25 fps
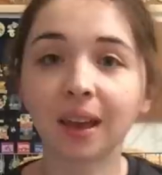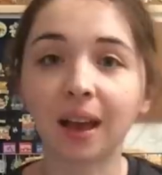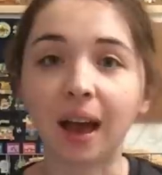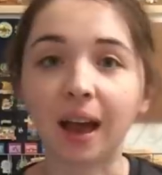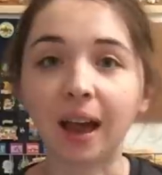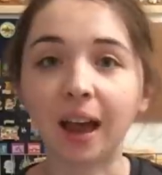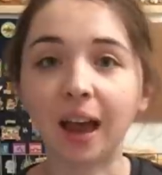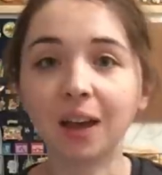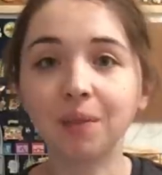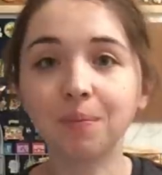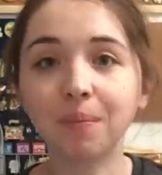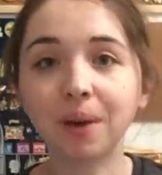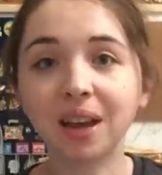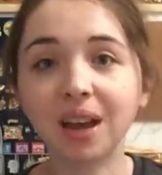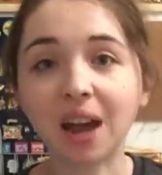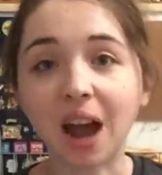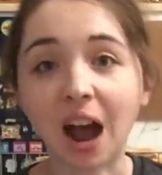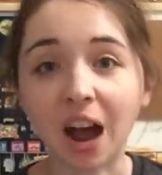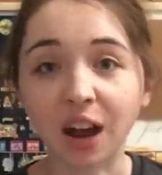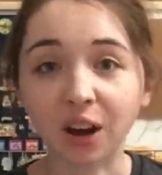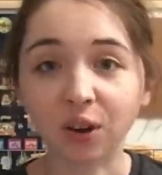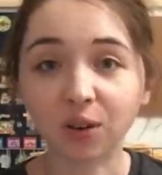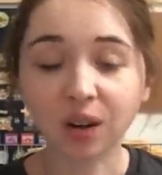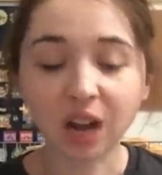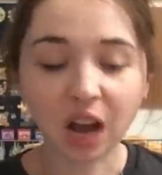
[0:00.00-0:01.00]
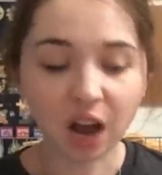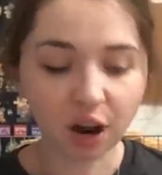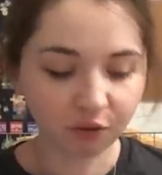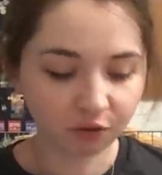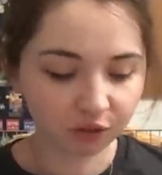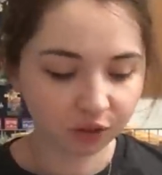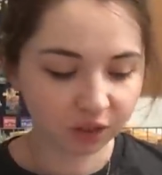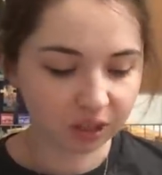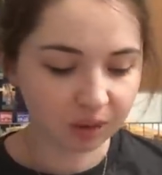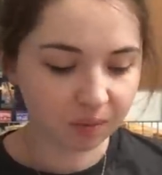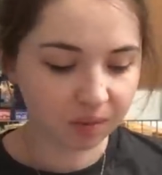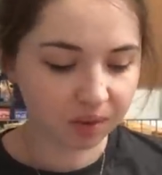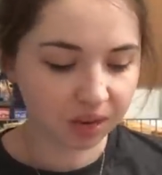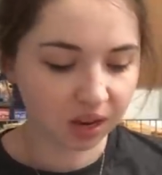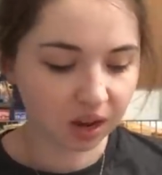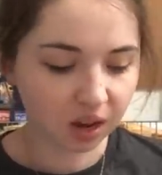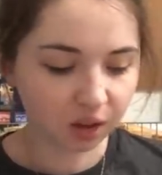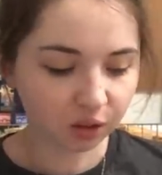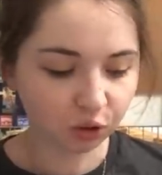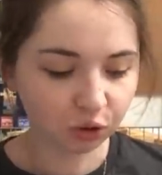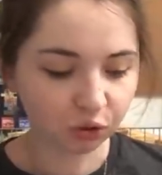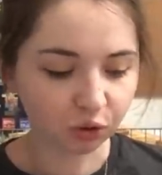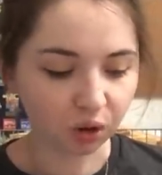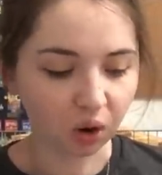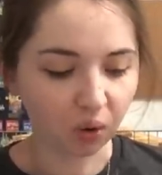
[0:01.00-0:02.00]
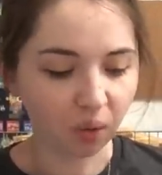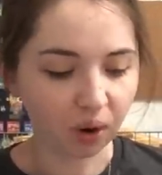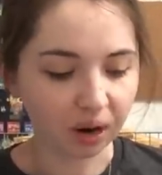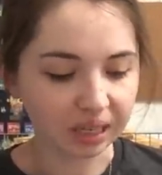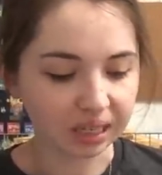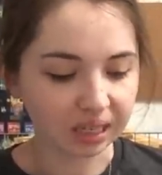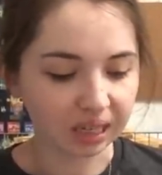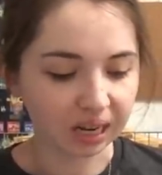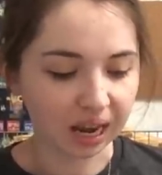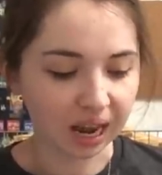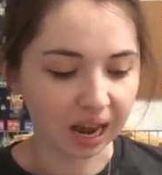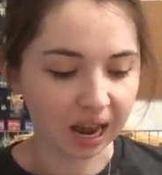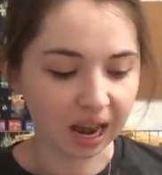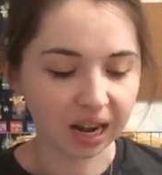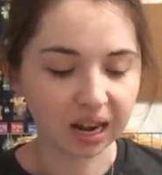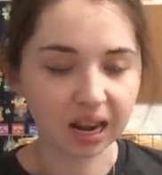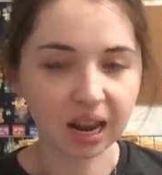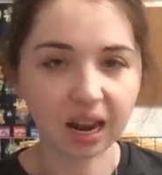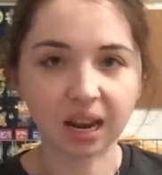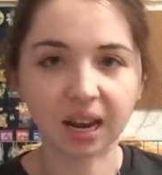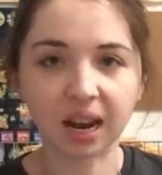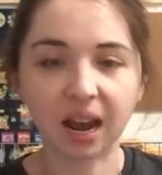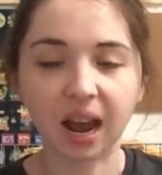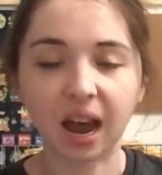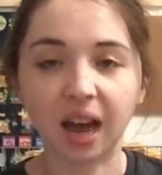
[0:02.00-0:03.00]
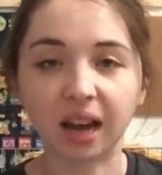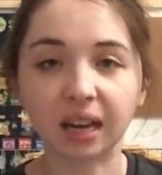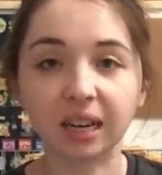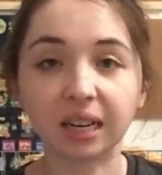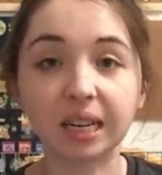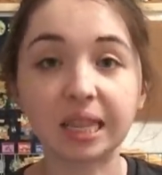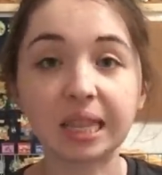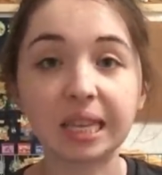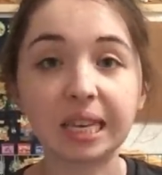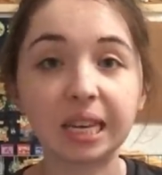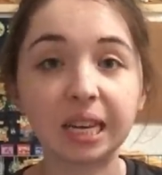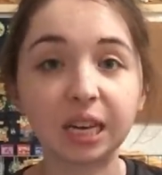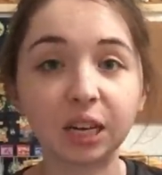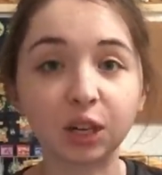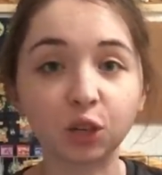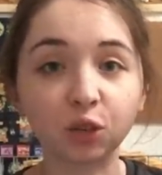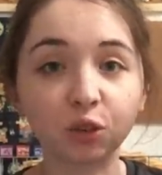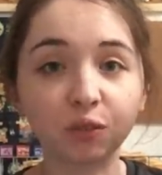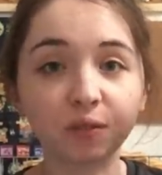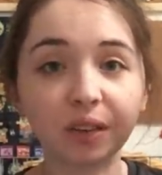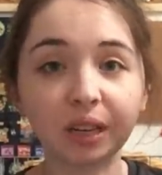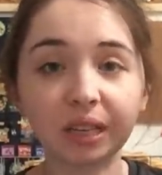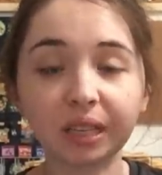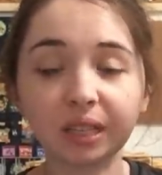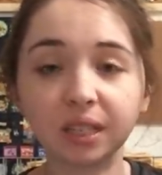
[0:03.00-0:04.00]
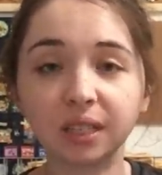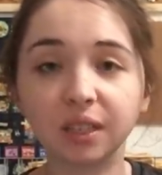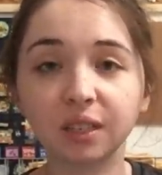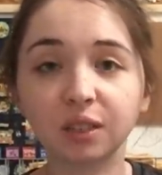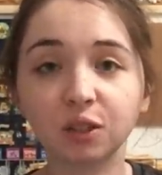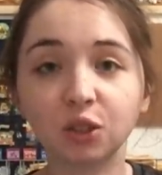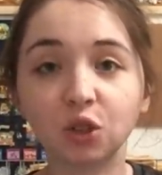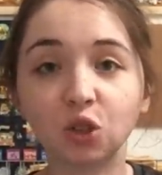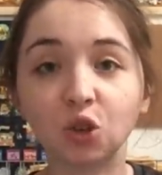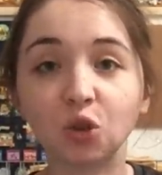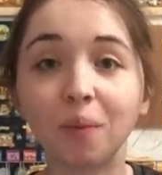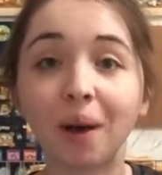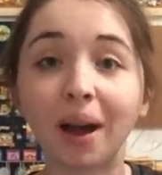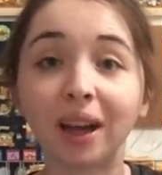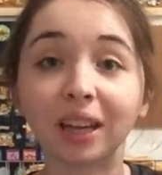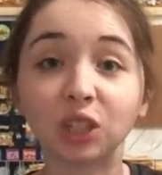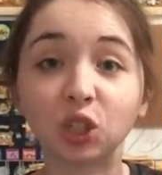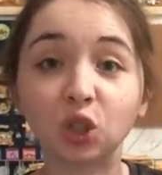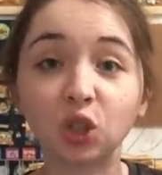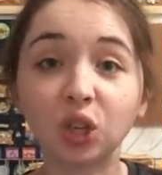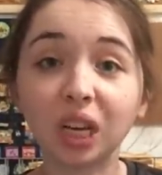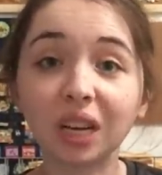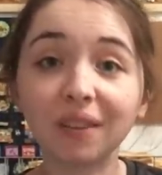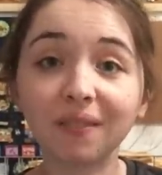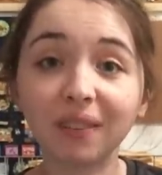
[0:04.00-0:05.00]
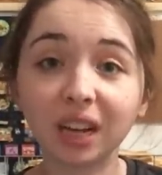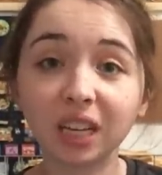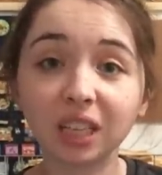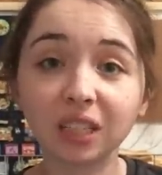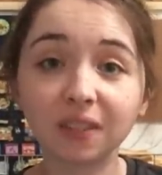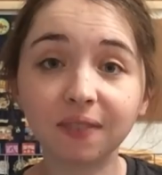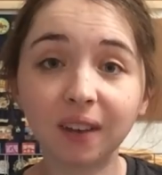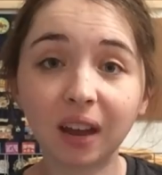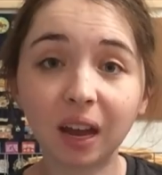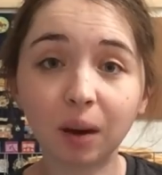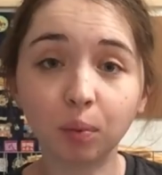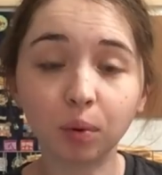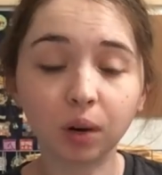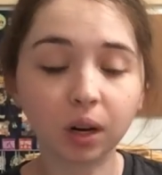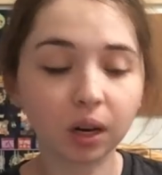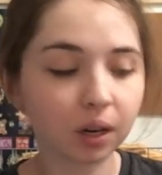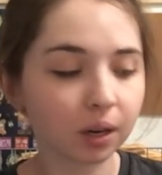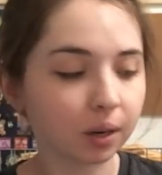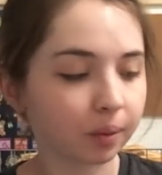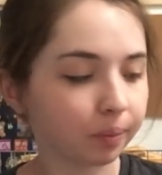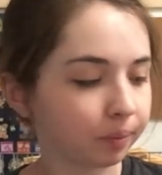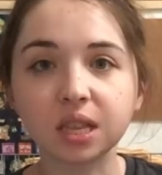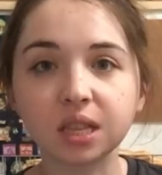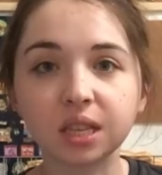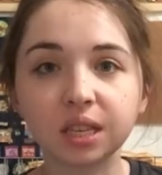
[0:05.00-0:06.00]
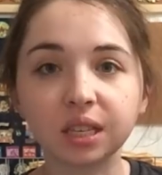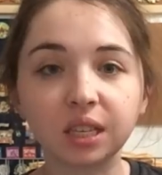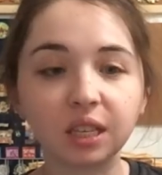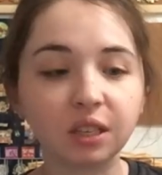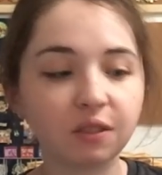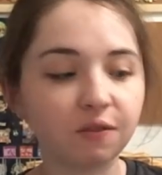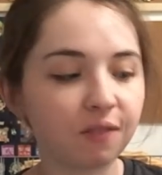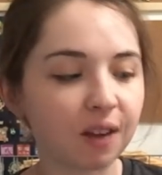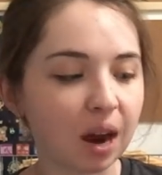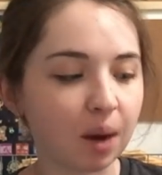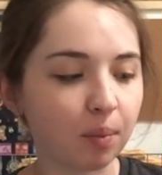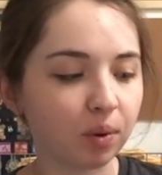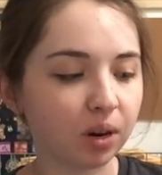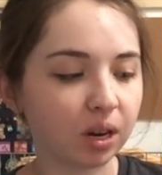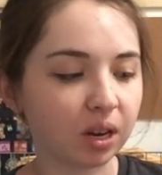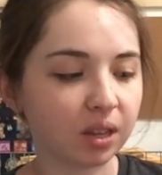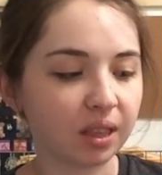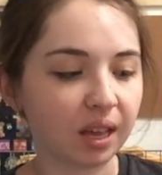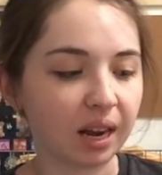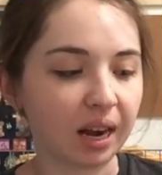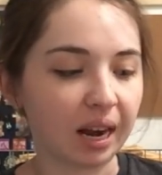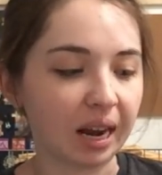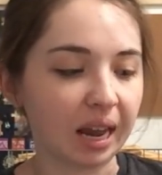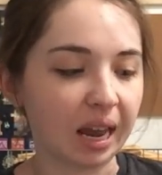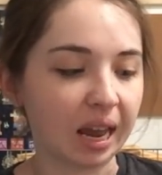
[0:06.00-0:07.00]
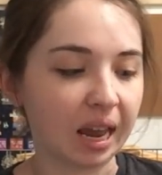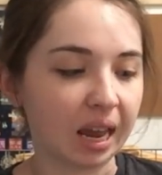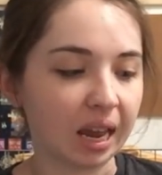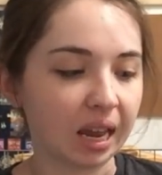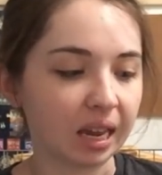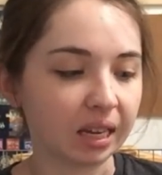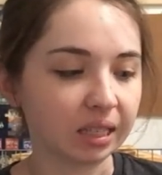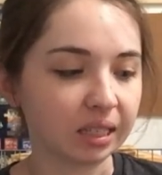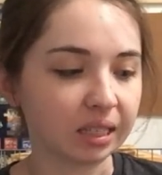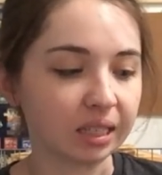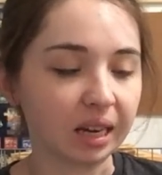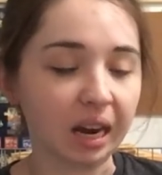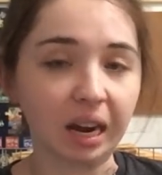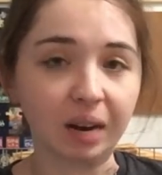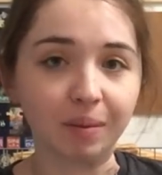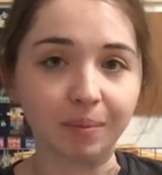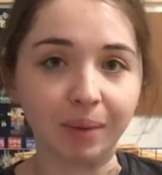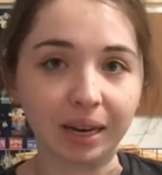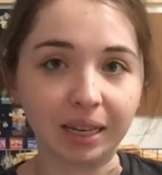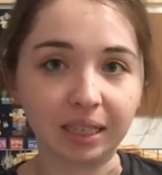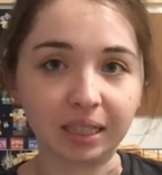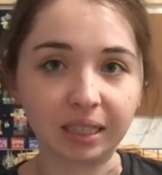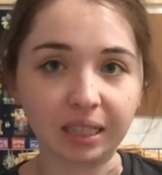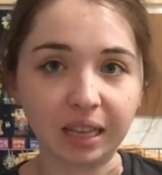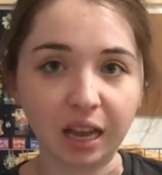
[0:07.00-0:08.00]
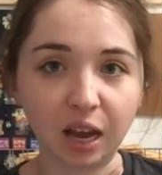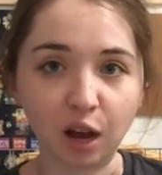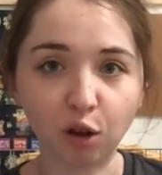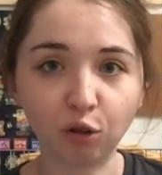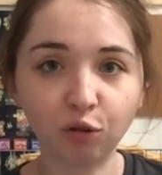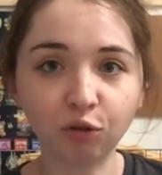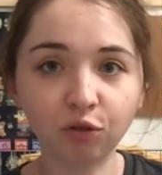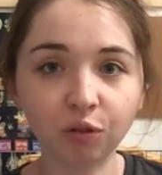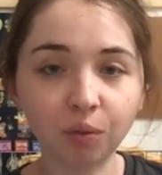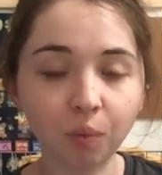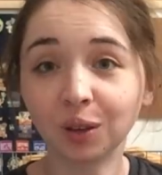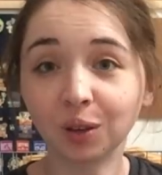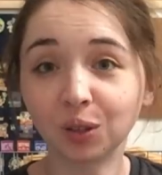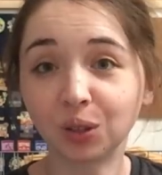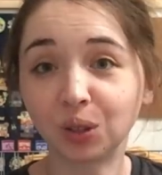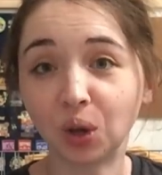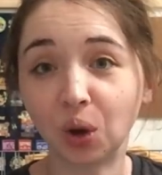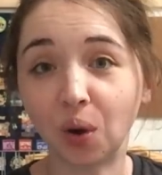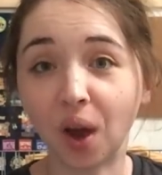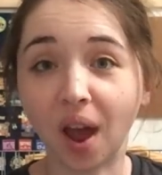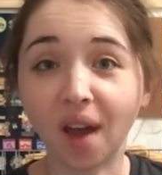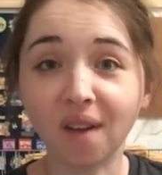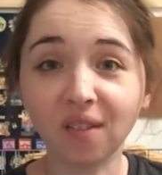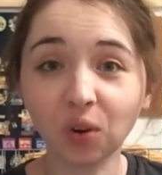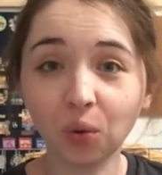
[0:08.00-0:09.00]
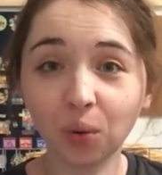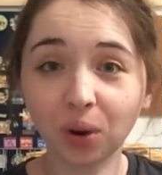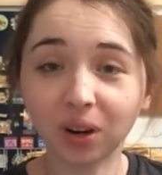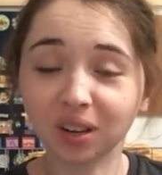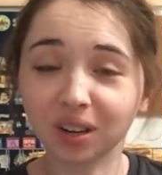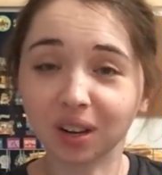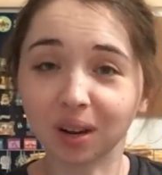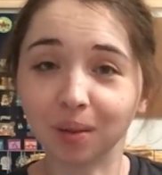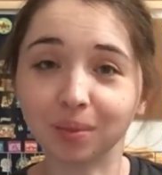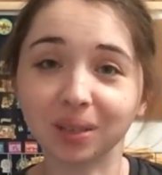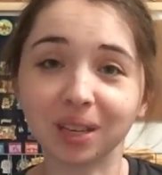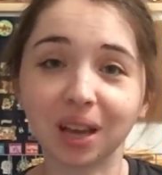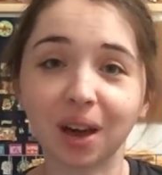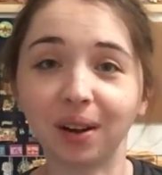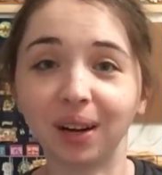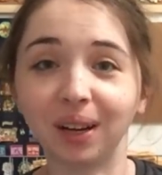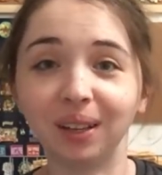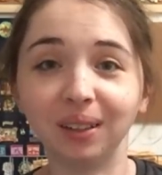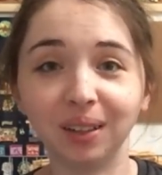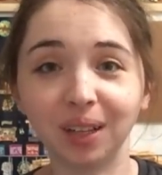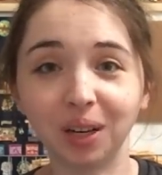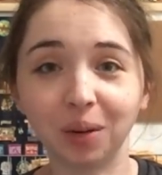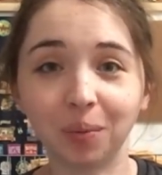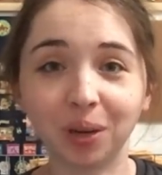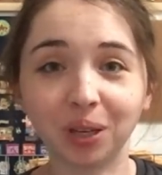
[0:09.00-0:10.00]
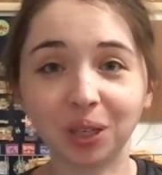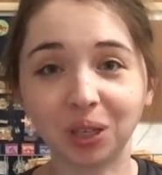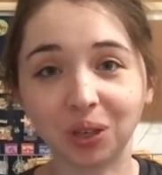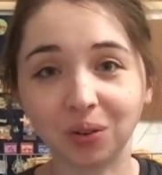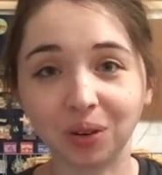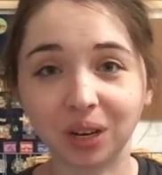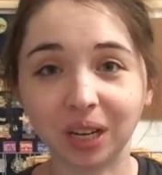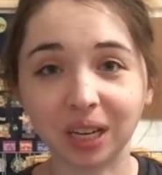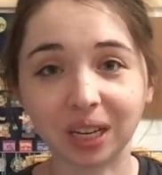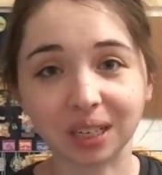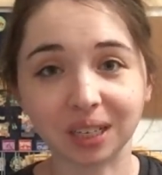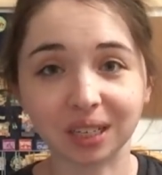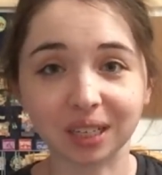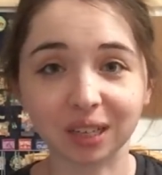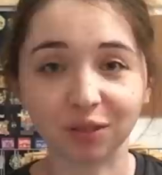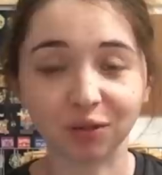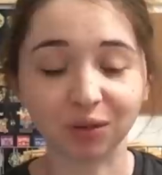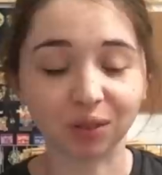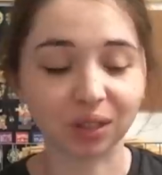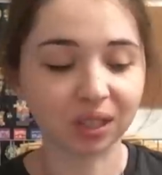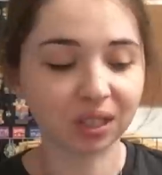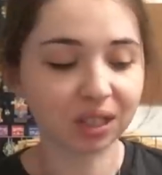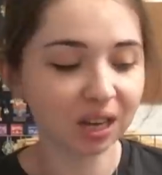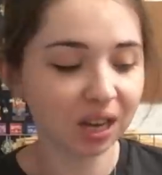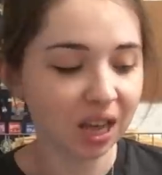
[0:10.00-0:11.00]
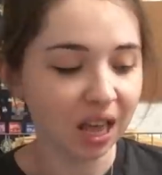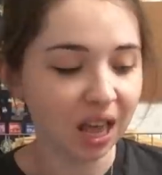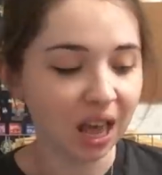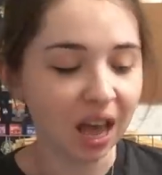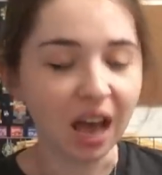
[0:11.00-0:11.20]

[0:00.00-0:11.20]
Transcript: I had my iron out for something else, so I went ahead and added the interfacing to my shave ice fabric. This is fabric that I hand dye myself, so everyone comes out a little bit unique and different.